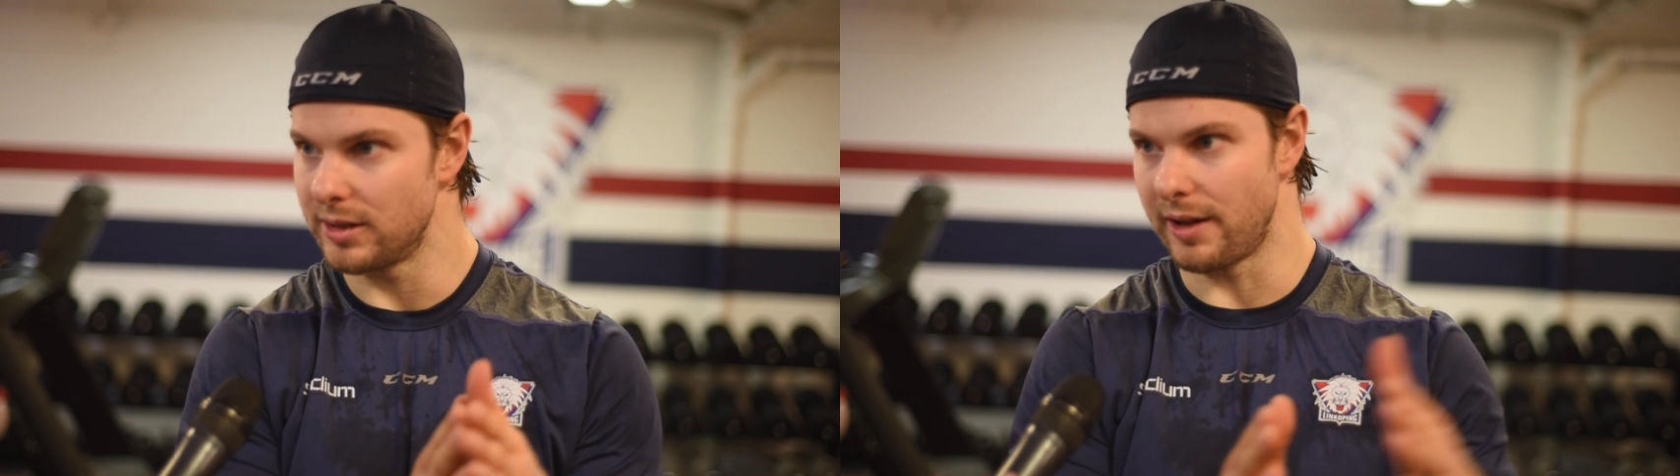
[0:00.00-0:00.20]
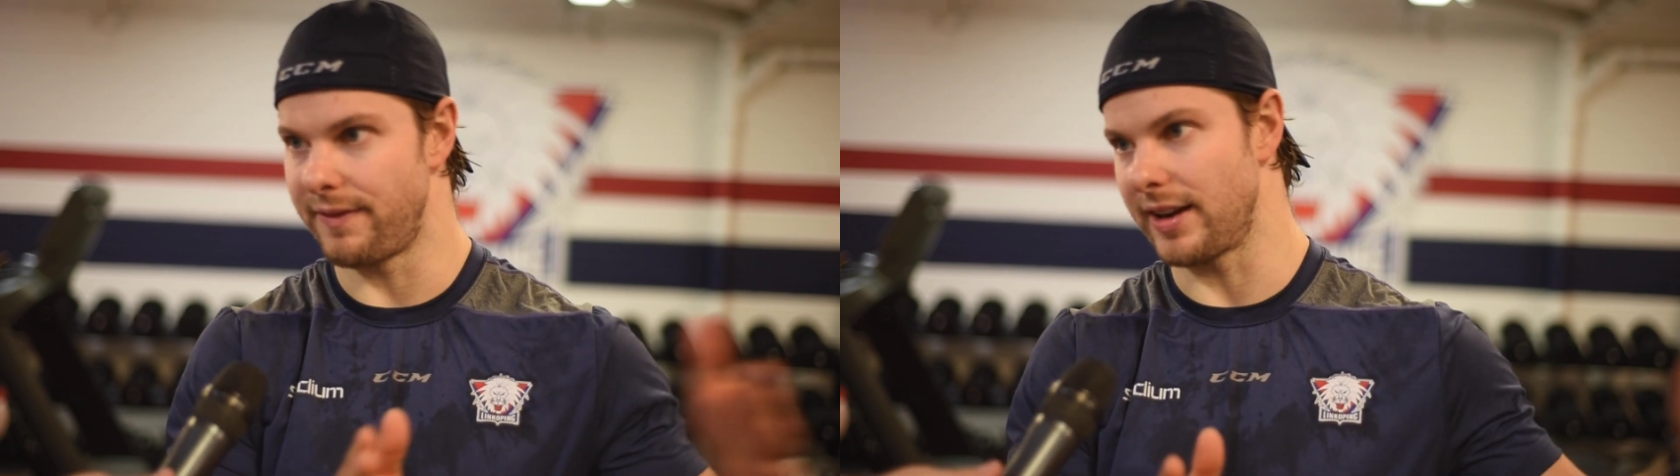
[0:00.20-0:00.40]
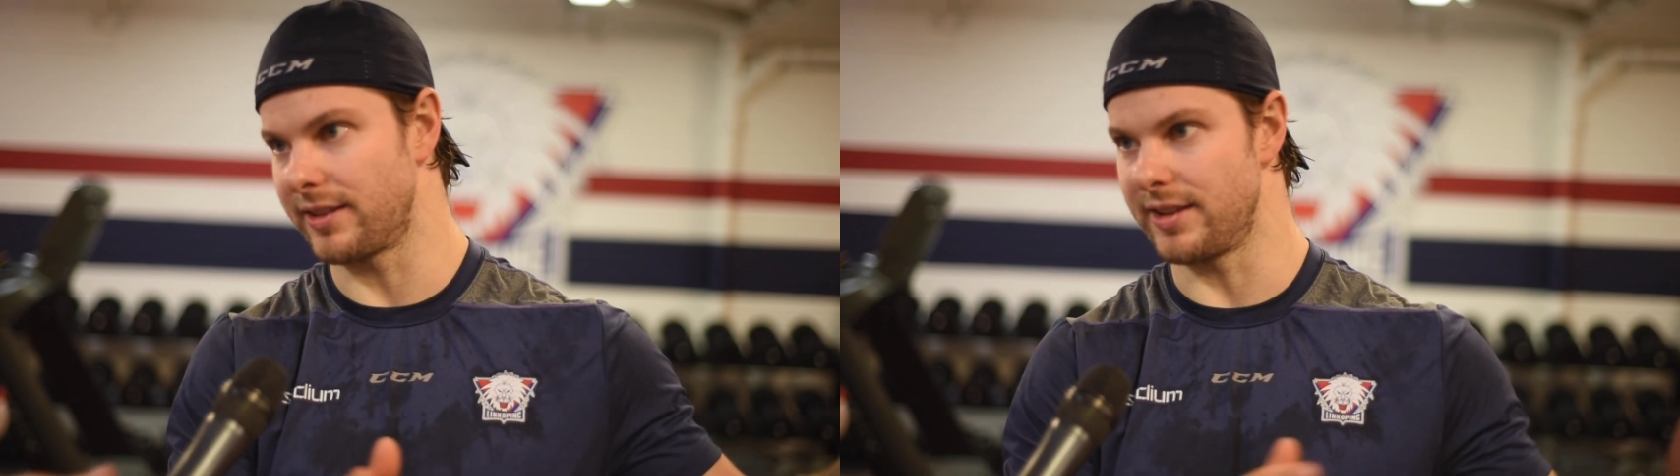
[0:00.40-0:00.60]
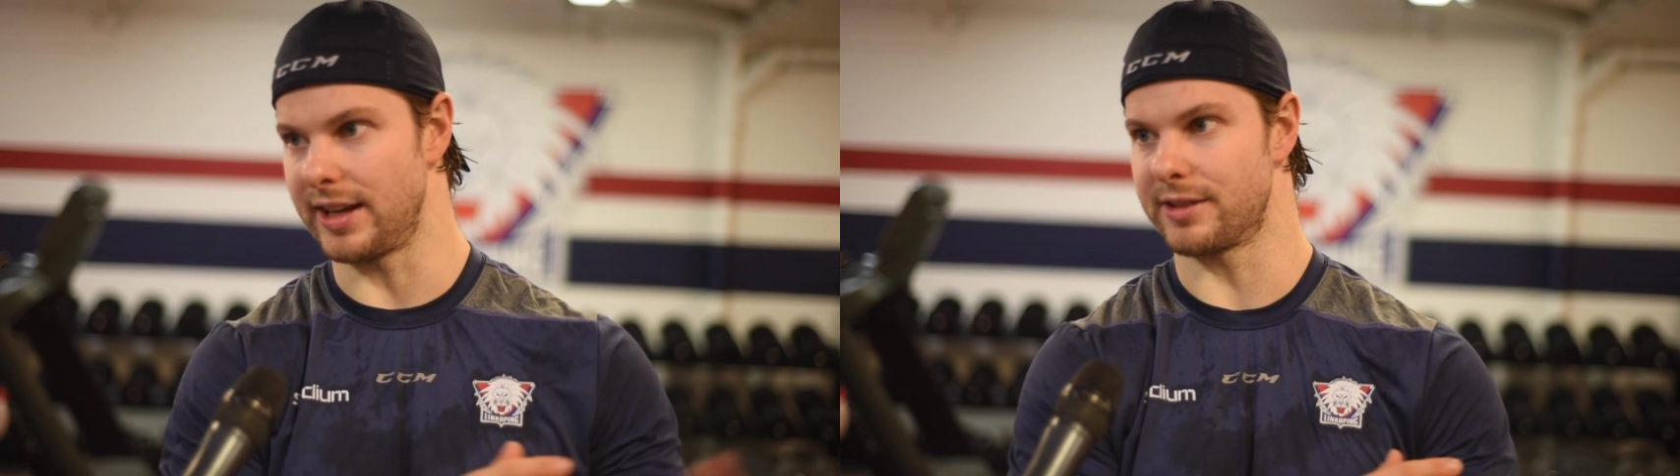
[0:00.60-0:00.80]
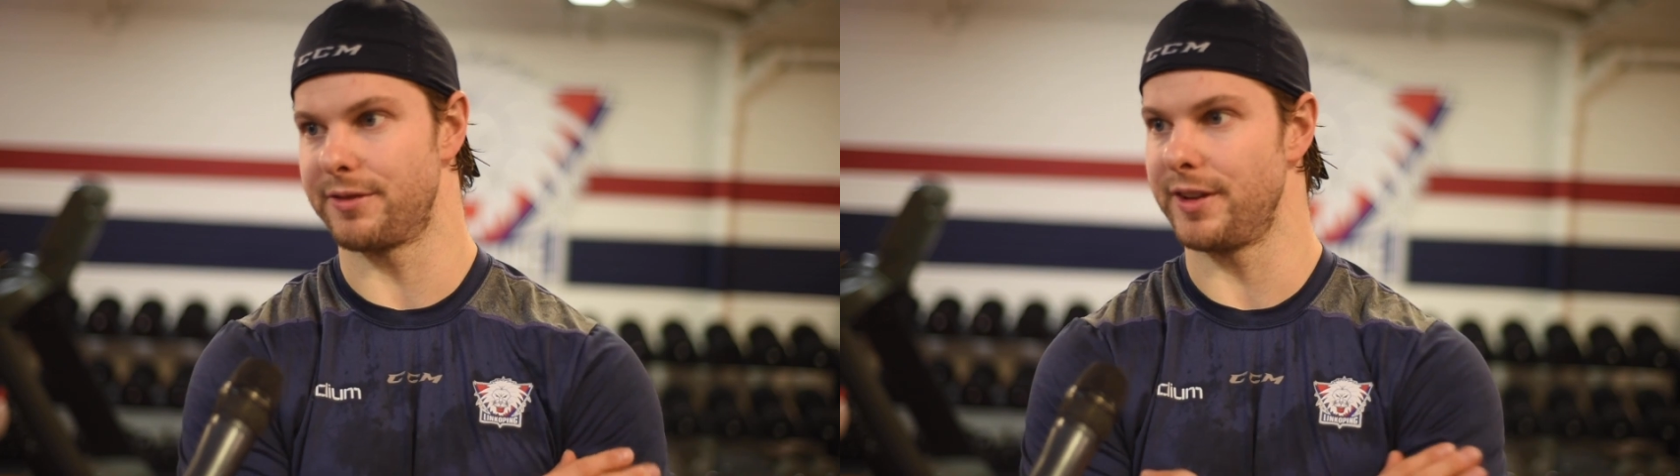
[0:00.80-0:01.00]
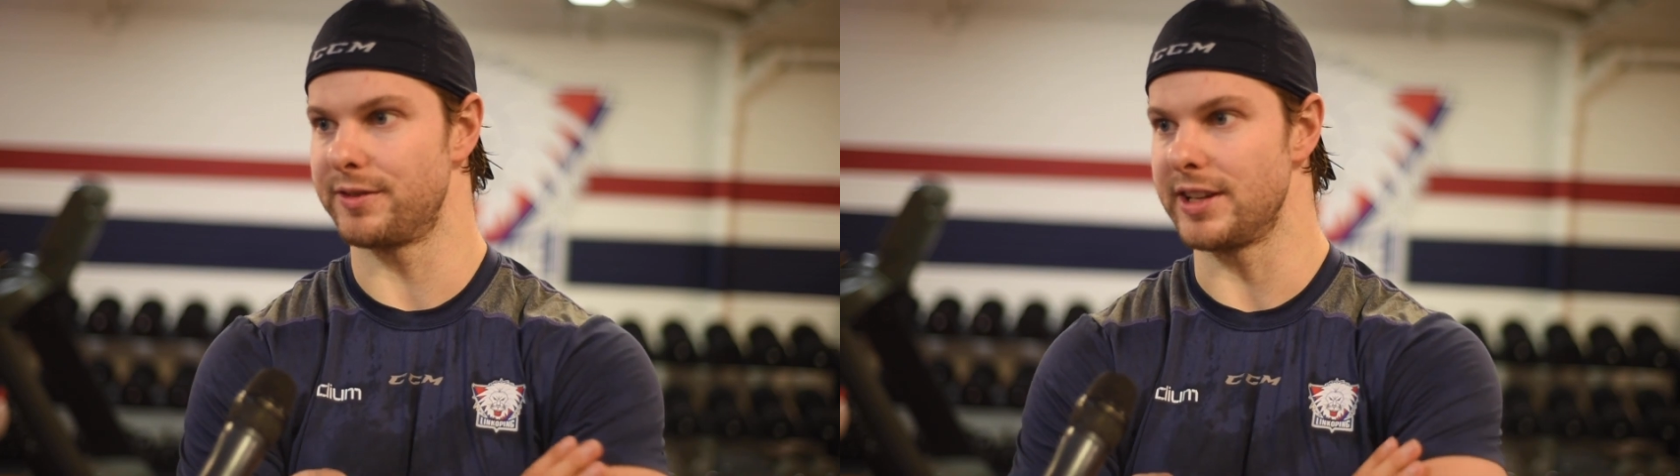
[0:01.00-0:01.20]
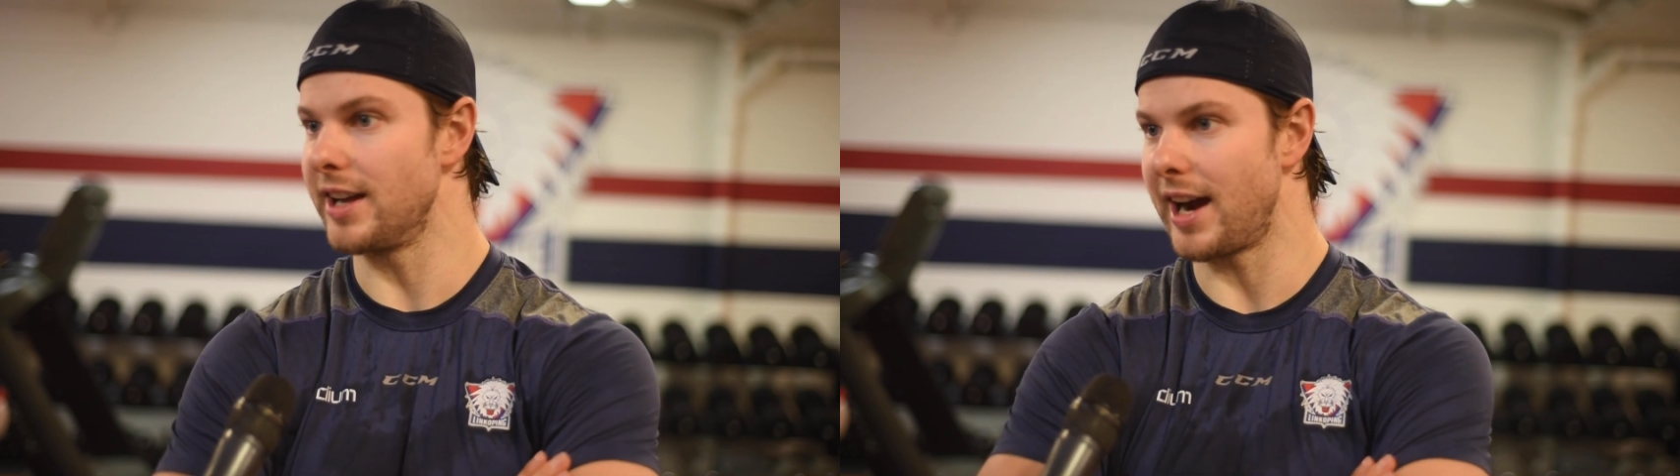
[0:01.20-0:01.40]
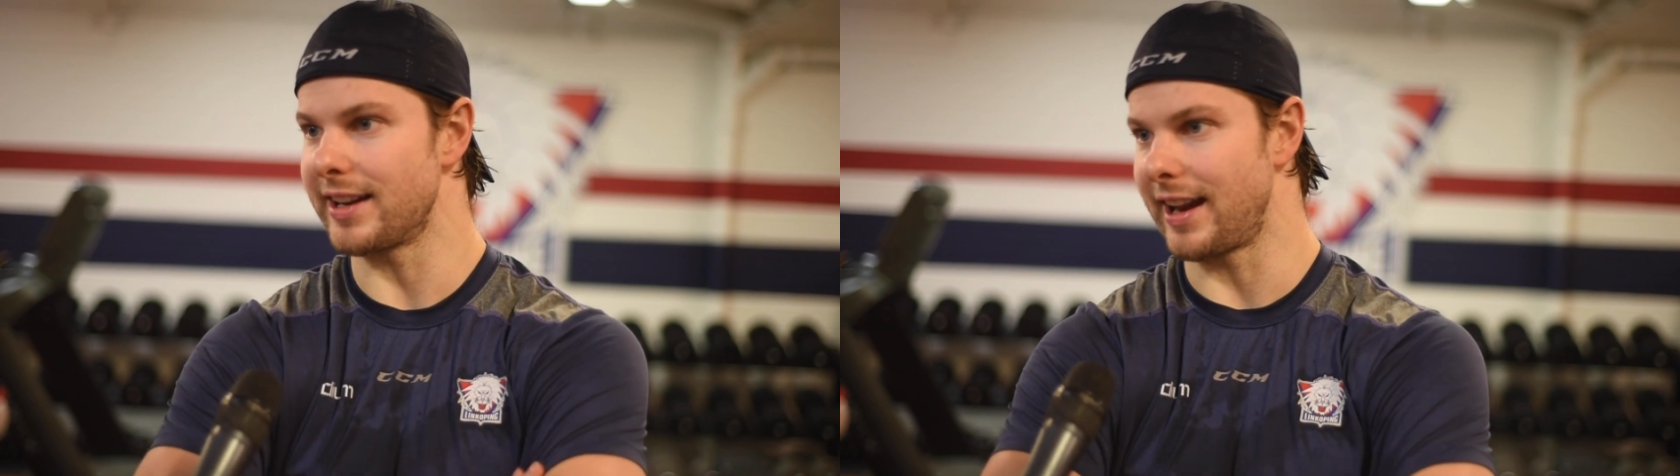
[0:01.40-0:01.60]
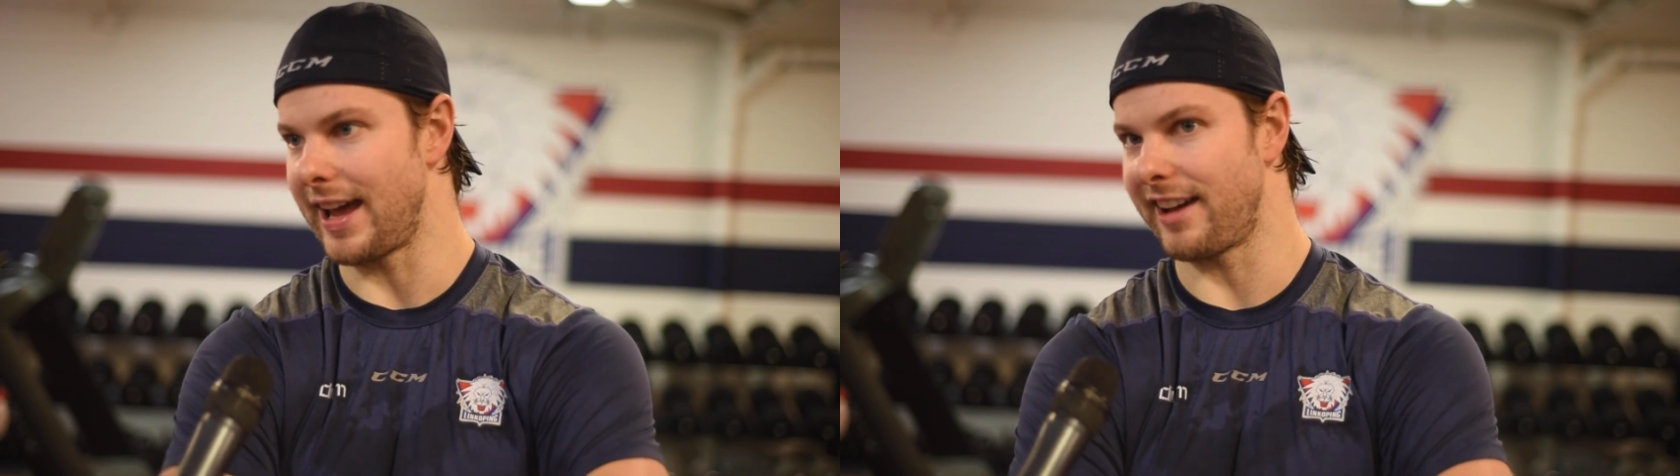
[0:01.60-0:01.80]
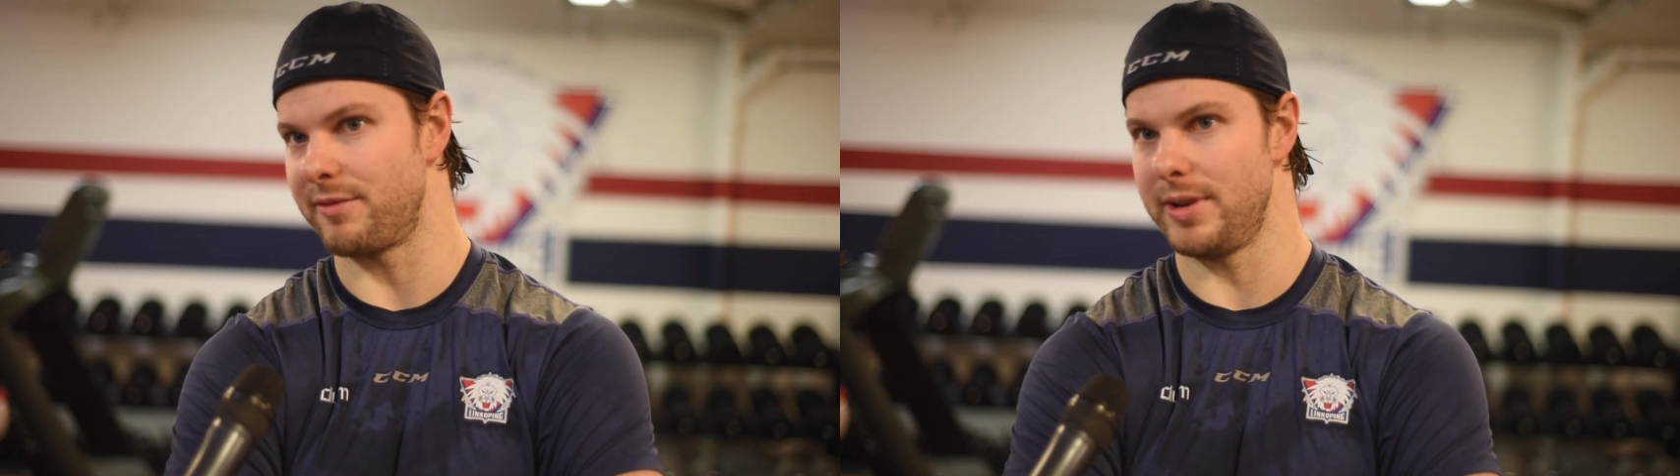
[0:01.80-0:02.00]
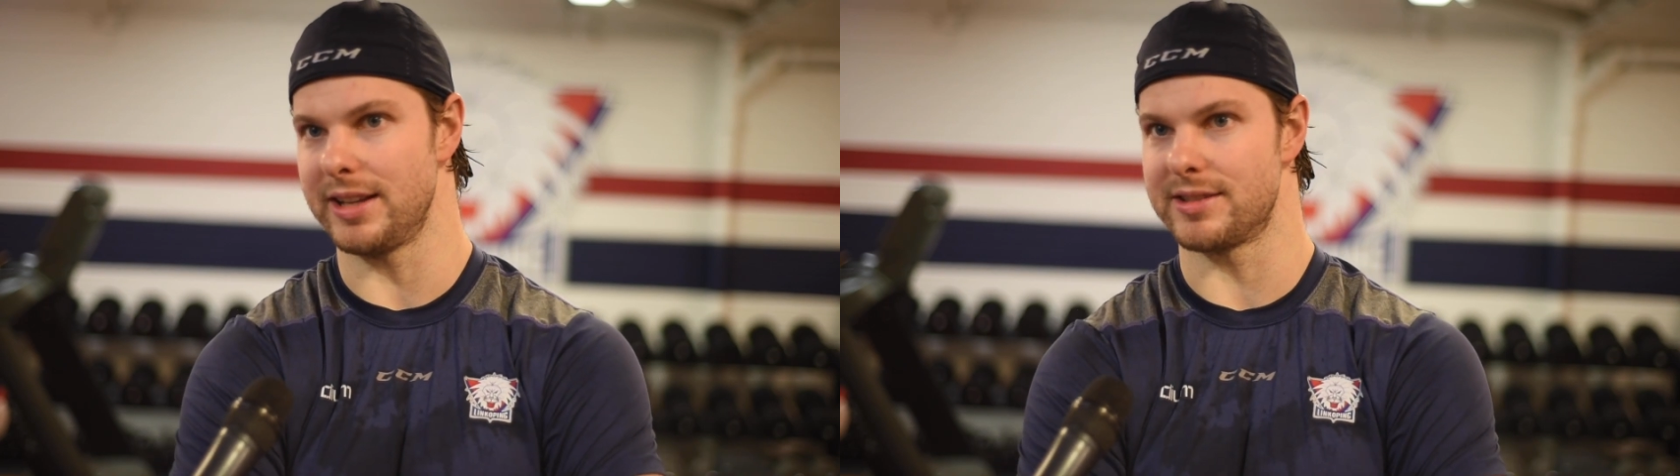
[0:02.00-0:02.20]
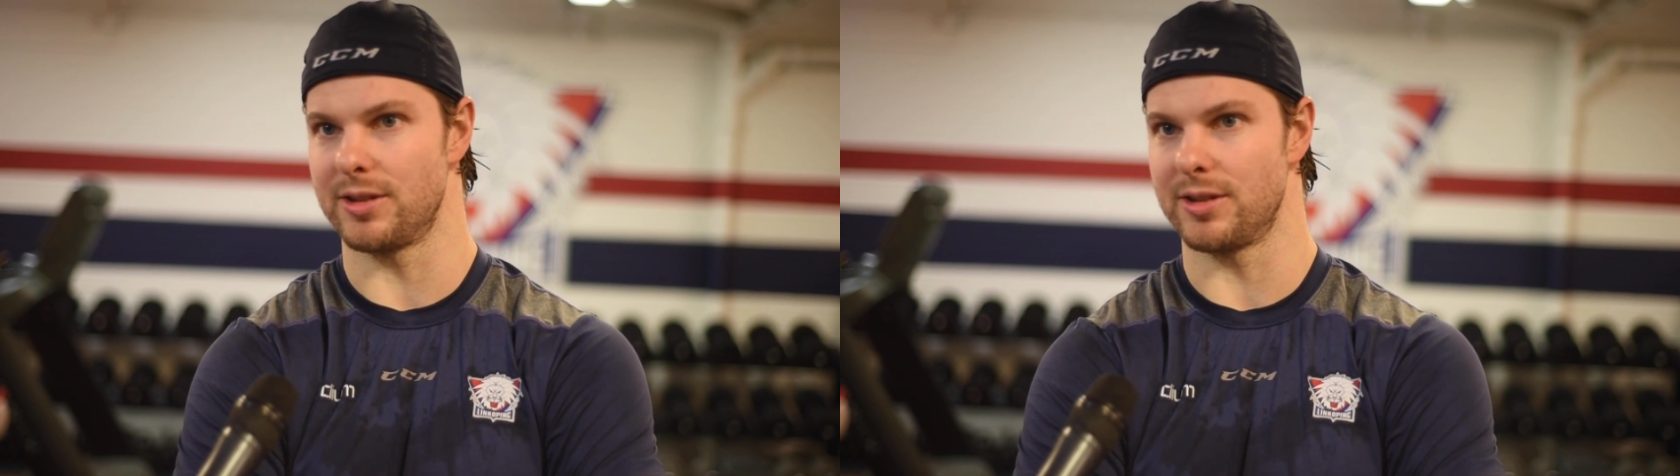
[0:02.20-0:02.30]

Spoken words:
affect the next 59 and a half minutes.